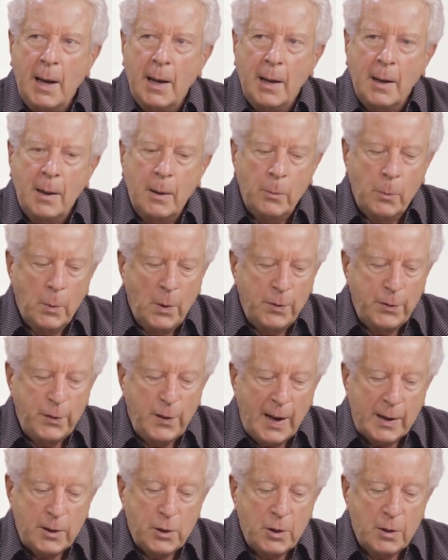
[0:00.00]
a
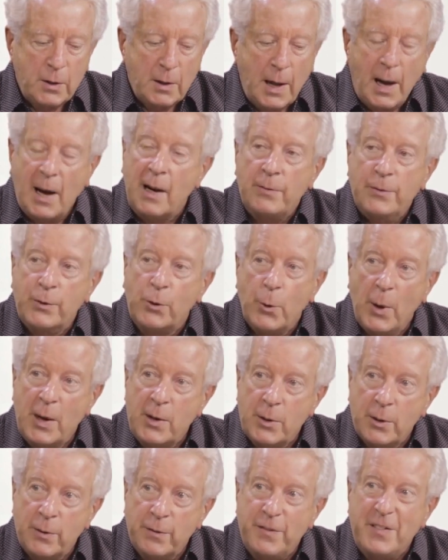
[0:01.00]
reflection of
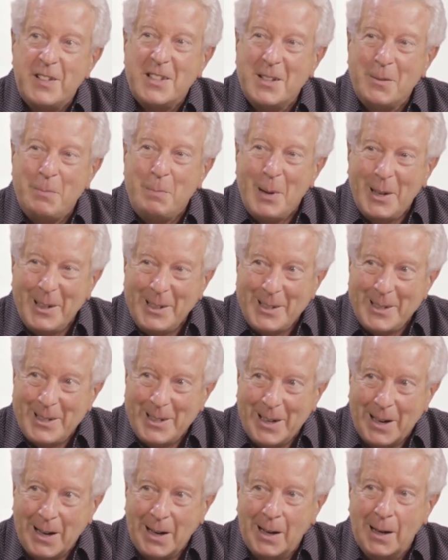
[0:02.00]
greater
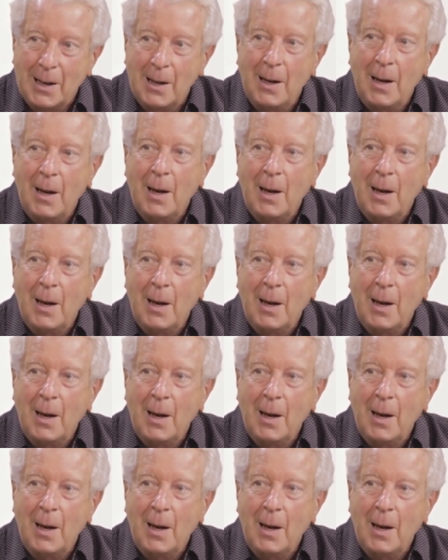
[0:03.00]
visibility